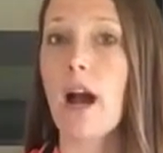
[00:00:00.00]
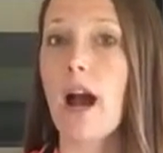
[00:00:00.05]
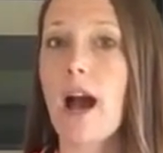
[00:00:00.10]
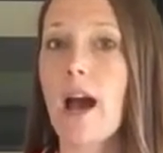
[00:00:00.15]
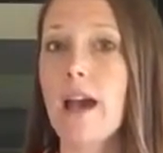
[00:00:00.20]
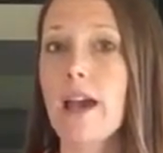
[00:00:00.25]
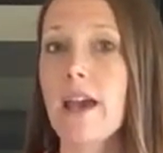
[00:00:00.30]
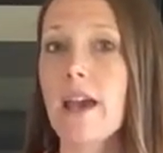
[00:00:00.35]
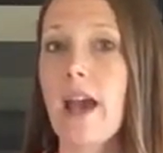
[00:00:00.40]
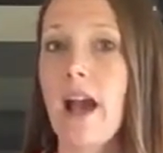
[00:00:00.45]

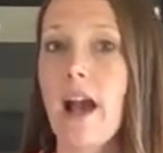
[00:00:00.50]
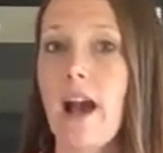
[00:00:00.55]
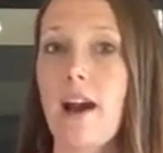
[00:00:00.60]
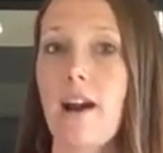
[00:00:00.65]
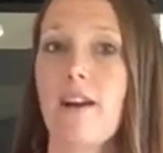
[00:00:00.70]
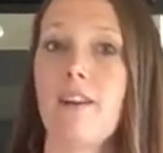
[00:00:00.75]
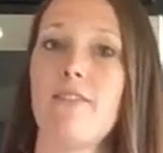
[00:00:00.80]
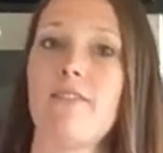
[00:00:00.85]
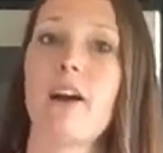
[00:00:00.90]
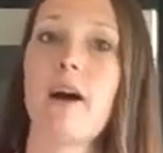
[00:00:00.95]

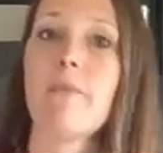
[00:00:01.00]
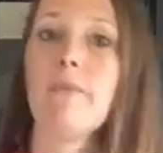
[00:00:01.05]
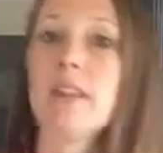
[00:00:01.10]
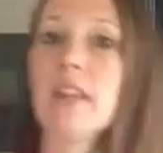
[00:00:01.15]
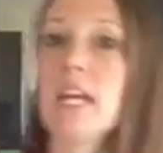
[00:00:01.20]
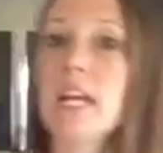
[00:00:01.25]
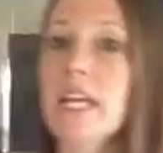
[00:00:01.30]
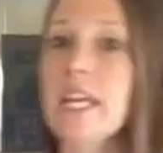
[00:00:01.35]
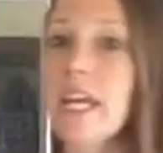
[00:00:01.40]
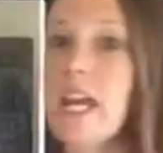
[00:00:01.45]
I'm
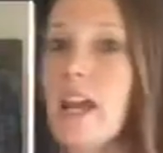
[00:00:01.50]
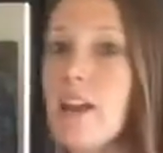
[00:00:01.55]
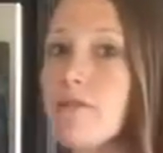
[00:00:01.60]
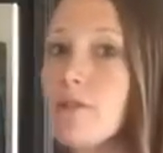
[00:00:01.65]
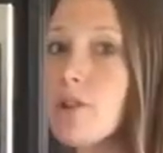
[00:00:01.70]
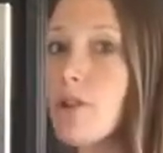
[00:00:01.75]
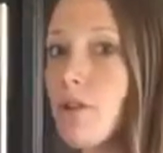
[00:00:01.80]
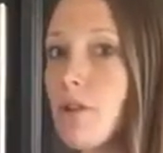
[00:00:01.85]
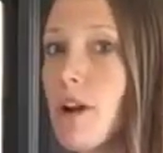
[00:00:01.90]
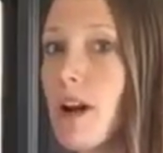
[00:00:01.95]
lucky, I
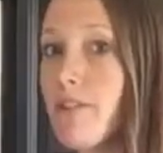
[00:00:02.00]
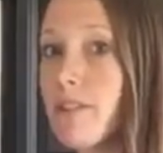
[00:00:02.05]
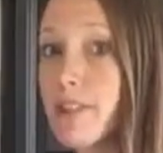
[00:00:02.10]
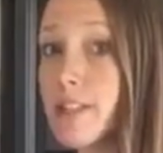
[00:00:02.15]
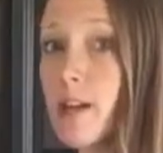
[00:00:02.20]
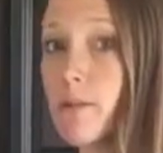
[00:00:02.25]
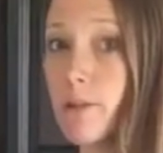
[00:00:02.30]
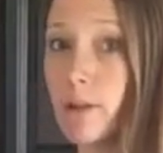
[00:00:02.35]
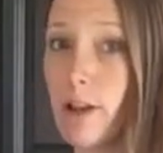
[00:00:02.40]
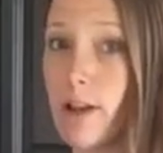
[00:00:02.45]
have a
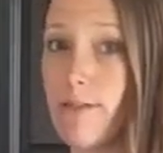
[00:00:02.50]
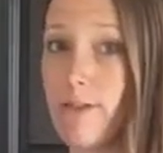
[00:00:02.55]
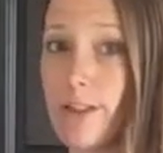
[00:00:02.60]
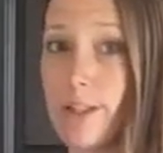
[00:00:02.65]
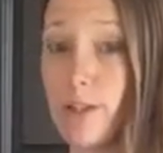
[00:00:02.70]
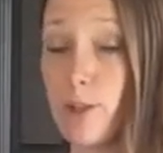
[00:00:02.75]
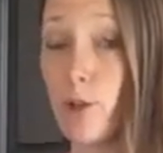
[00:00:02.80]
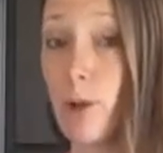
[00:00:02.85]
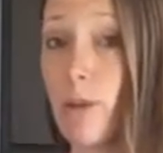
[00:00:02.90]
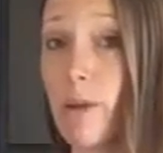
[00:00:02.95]
double oven,
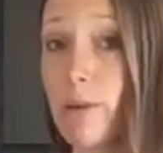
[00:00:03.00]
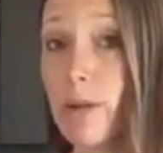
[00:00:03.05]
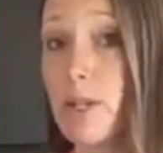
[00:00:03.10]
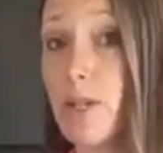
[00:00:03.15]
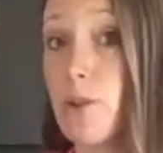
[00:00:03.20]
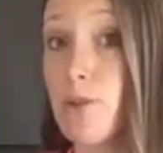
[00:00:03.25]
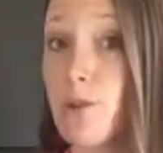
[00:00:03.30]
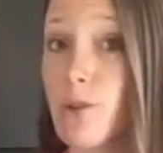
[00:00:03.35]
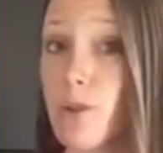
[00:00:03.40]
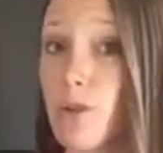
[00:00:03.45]
so I'll be able to
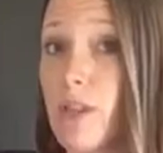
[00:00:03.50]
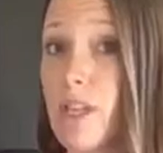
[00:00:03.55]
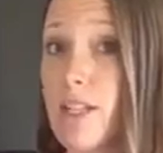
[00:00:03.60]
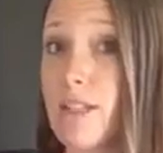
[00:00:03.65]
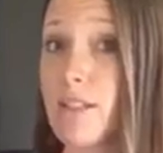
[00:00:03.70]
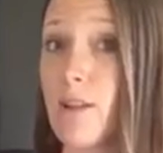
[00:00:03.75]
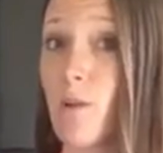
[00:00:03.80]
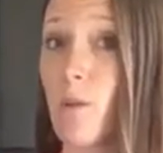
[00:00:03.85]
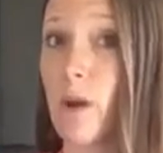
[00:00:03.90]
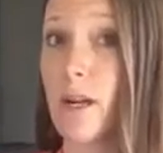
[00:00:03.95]
do two
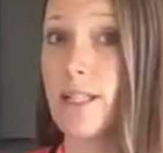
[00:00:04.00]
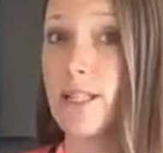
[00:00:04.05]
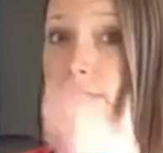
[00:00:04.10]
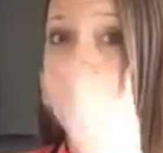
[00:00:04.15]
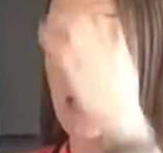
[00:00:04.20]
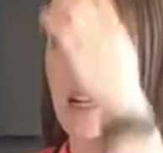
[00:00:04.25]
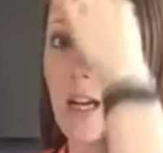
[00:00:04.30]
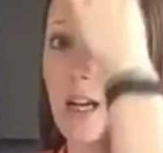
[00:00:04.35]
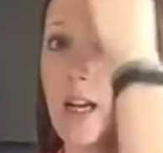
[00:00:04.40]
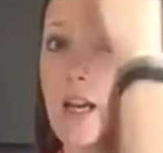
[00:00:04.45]
things at once
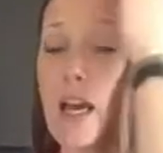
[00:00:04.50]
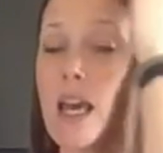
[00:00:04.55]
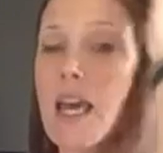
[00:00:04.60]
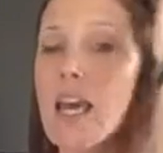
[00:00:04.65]
here.